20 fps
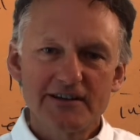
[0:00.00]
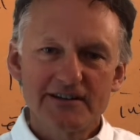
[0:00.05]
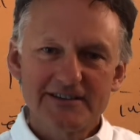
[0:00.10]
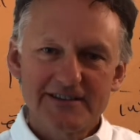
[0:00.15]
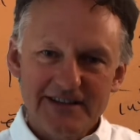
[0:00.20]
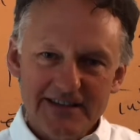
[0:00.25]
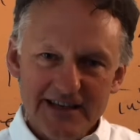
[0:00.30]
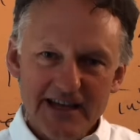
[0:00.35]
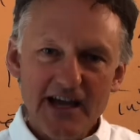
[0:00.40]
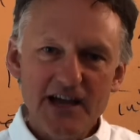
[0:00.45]

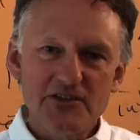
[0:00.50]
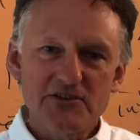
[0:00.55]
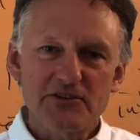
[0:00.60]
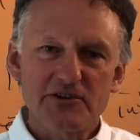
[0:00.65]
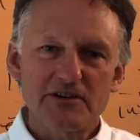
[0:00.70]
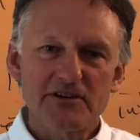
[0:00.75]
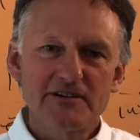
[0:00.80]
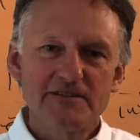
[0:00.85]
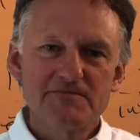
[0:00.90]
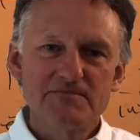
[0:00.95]

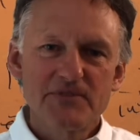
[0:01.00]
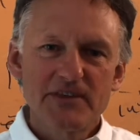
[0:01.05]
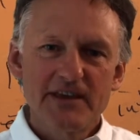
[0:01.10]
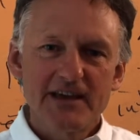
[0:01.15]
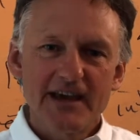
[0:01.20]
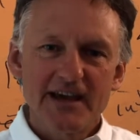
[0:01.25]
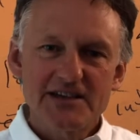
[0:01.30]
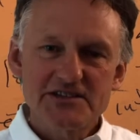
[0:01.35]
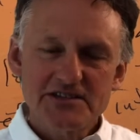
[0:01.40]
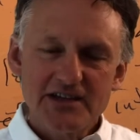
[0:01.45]
together
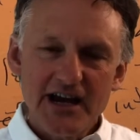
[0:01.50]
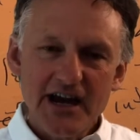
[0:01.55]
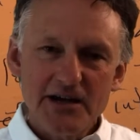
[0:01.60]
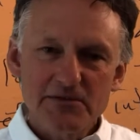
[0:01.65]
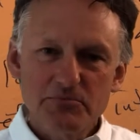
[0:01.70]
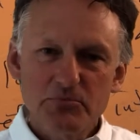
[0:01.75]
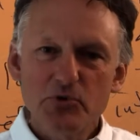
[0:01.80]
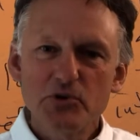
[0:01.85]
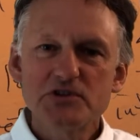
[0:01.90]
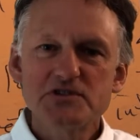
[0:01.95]
as
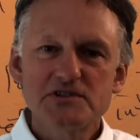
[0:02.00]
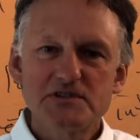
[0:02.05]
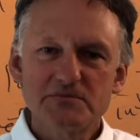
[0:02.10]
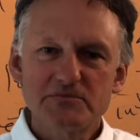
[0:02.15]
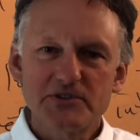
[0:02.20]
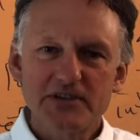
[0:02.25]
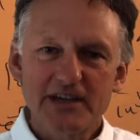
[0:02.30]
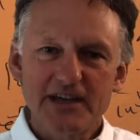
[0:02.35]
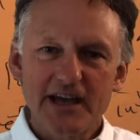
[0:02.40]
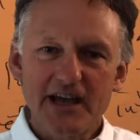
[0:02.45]
God puts them
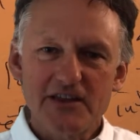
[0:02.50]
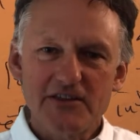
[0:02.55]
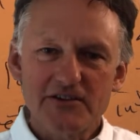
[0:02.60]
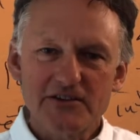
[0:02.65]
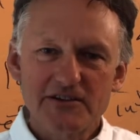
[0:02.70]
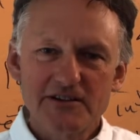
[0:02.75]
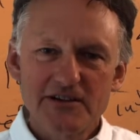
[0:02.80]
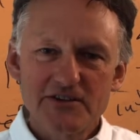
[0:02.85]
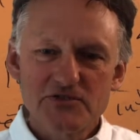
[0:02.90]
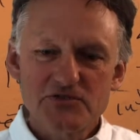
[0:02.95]

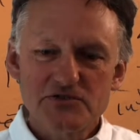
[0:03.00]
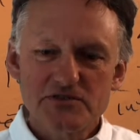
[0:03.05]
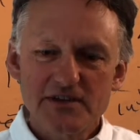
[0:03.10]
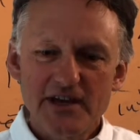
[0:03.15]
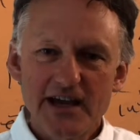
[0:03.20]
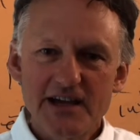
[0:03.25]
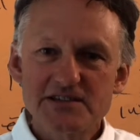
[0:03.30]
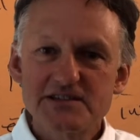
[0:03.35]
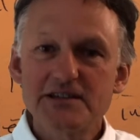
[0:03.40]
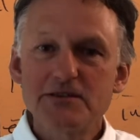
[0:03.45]
together,
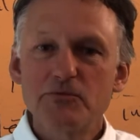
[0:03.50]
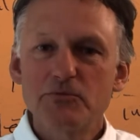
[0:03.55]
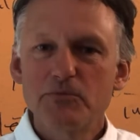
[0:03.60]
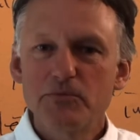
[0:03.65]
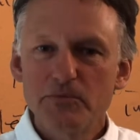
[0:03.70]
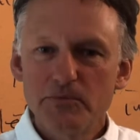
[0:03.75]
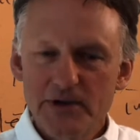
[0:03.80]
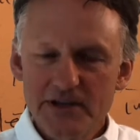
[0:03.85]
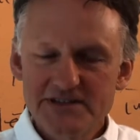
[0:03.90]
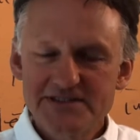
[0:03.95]
as he
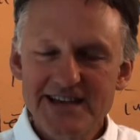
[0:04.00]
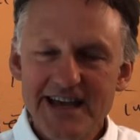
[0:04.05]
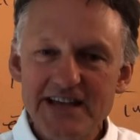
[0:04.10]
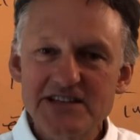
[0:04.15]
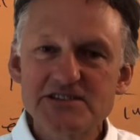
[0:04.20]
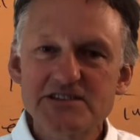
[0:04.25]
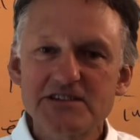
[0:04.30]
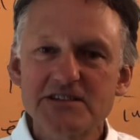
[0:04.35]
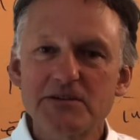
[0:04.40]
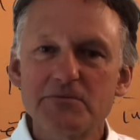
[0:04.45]

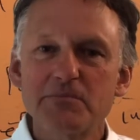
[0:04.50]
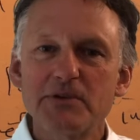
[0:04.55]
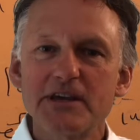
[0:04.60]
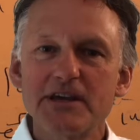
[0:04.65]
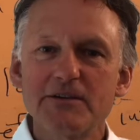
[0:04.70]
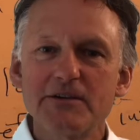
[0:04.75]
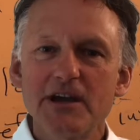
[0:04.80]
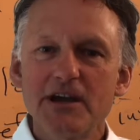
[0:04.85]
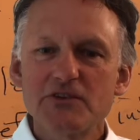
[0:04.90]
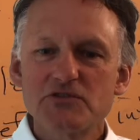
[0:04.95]
intends it to
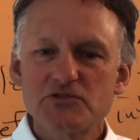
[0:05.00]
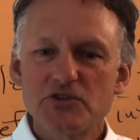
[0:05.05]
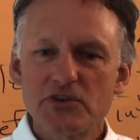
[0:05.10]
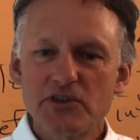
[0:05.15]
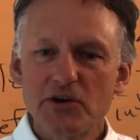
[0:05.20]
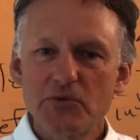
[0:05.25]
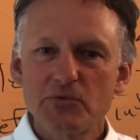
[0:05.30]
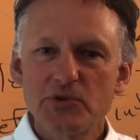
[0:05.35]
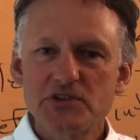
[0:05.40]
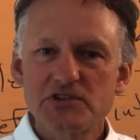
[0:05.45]
be, so
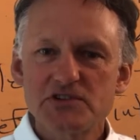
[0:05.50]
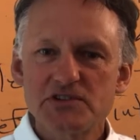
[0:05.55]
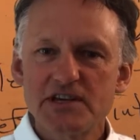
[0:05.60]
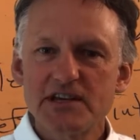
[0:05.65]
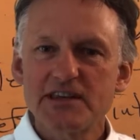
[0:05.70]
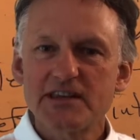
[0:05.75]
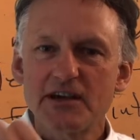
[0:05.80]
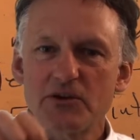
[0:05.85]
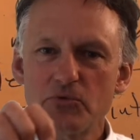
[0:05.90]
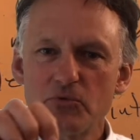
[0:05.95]
that we
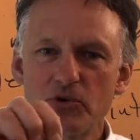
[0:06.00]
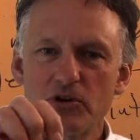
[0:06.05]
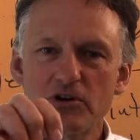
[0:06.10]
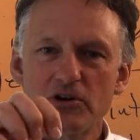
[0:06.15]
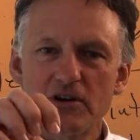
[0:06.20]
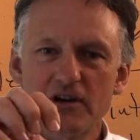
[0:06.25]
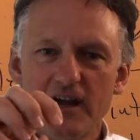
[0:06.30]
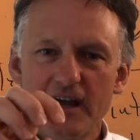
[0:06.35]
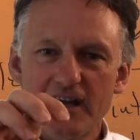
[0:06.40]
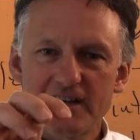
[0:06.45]
see that
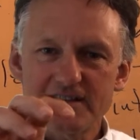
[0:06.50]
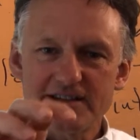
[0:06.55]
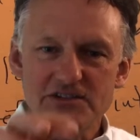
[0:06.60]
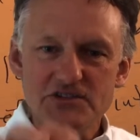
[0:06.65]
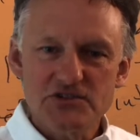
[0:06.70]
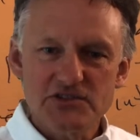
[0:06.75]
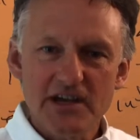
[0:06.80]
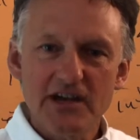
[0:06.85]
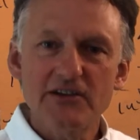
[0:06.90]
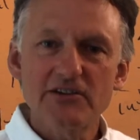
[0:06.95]
we're at the
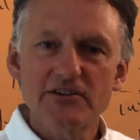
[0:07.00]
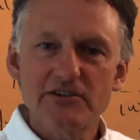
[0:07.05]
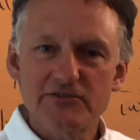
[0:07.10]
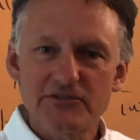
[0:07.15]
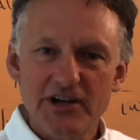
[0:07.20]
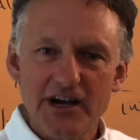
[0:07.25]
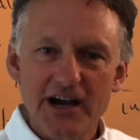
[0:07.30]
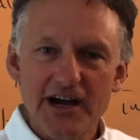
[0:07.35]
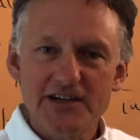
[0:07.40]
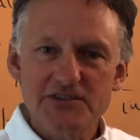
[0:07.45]
center of
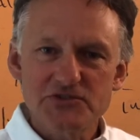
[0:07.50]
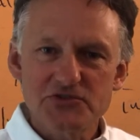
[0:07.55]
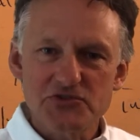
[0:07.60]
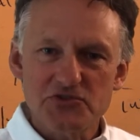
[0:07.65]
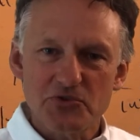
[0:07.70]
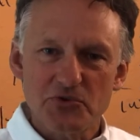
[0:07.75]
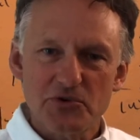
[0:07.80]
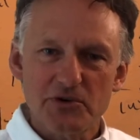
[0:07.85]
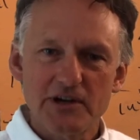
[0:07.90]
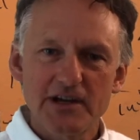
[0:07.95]
God's
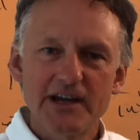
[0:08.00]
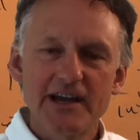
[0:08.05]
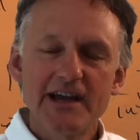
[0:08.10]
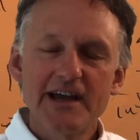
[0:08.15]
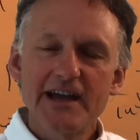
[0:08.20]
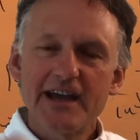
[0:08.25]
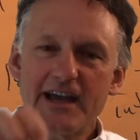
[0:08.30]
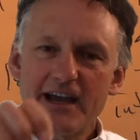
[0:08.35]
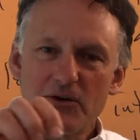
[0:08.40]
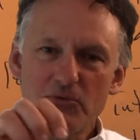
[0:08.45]
story
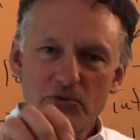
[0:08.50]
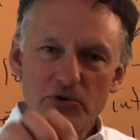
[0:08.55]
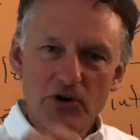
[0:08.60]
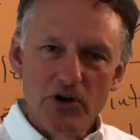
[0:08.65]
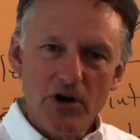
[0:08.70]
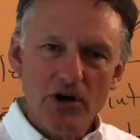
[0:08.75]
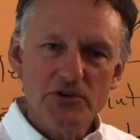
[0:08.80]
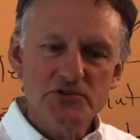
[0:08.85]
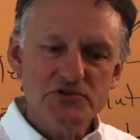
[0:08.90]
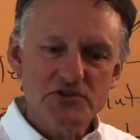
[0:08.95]
And we're
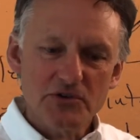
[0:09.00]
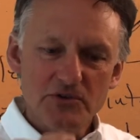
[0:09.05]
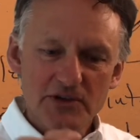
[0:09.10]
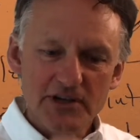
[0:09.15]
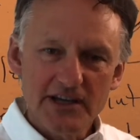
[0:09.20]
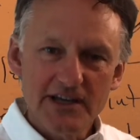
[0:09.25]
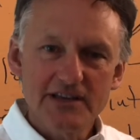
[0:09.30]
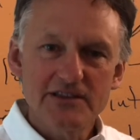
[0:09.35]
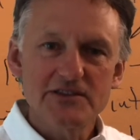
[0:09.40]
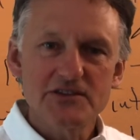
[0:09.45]
also
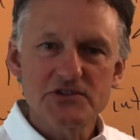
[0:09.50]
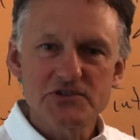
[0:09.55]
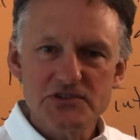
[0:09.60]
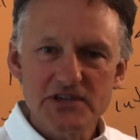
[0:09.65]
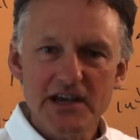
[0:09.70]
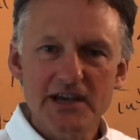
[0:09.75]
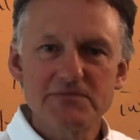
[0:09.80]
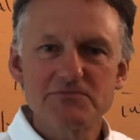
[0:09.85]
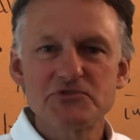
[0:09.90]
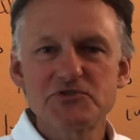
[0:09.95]
in the
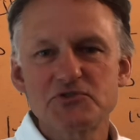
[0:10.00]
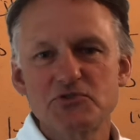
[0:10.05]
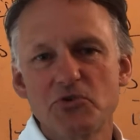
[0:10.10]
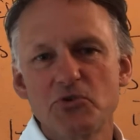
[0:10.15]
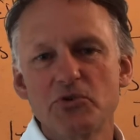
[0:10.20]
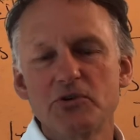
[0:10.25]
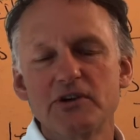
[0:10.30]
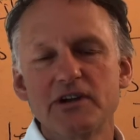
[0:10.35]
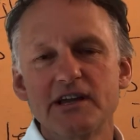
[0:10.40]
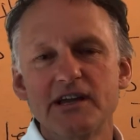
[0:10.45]
same
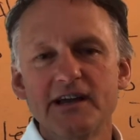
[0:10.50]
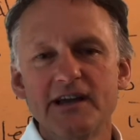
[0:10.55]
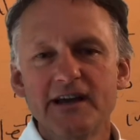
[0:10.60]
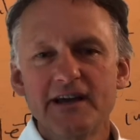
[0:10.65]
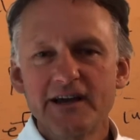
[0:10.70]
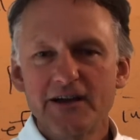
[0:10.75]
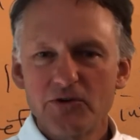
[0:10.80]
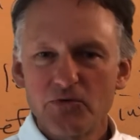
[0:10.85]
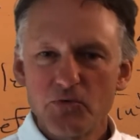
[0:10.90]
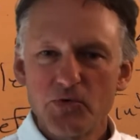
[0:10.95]
story
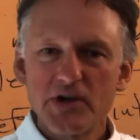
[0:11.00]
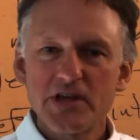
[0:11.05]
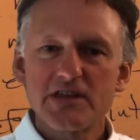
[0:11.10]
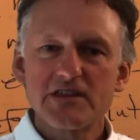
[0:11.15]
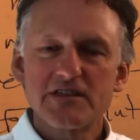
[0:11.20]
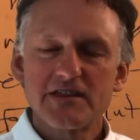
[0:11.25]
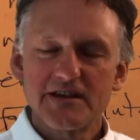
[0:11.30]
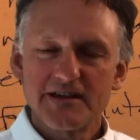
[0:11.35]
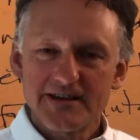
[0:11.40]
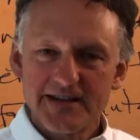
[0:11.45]

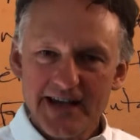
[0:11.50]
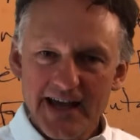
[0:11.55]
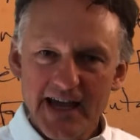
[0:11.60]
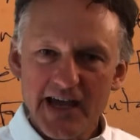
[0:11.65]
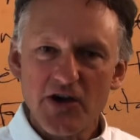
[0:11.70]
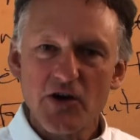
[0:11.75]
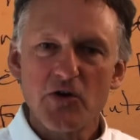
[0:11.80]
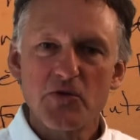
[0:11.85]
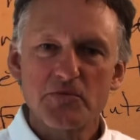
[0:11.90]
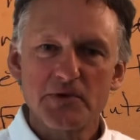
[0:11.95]
with
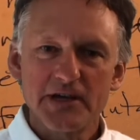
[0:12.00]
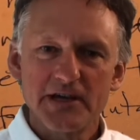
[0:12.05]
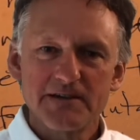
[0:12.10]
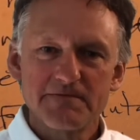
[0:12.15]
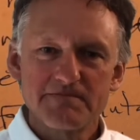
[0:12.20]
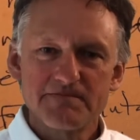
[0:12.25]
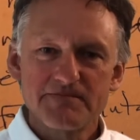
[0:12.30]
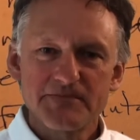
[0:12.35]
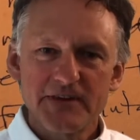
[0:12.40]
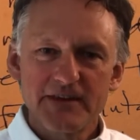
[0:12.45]
Naomi.
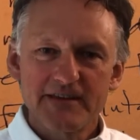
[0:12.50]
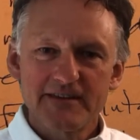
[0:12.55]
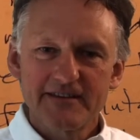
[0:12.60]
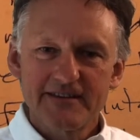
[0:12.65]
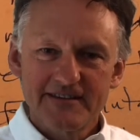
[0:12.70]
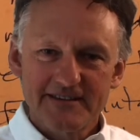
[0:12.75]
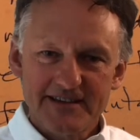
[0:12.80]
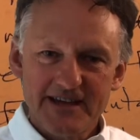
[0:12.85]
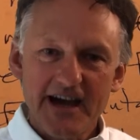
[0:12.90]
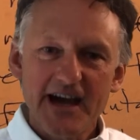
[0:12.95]

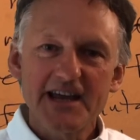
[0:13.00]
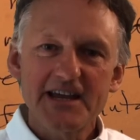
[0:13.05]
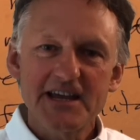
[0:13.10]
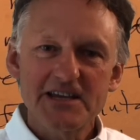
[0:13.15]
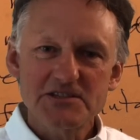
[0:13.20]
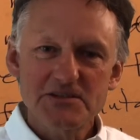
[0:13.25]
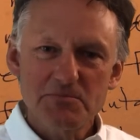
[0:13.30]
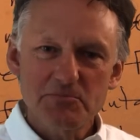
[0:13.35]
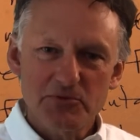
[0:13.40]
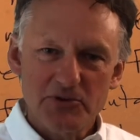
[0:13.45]
God
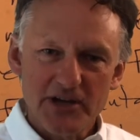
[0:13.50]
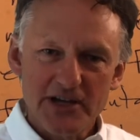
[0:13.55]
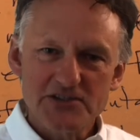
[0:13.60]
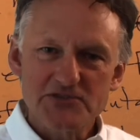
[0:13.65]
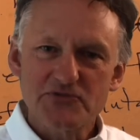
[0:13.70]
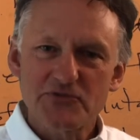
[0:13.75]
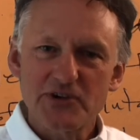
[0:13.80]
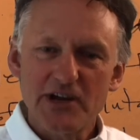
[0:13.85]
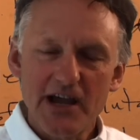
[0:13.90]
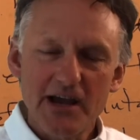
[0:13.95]
has a place
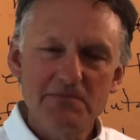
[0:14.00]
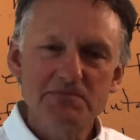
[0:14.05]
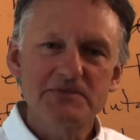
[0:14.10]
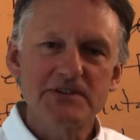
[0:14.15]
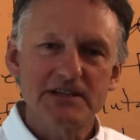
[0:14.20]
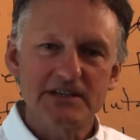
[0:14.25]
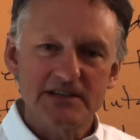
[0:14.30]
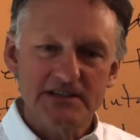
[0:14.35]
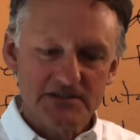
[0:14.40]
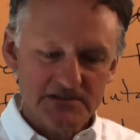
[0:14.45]
for
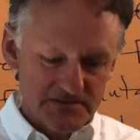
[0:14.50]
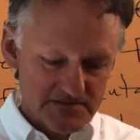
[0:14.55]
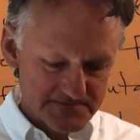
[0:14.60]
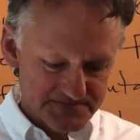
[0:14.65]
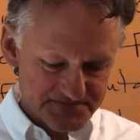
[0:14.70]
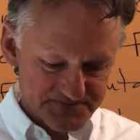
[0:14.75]
emptiness.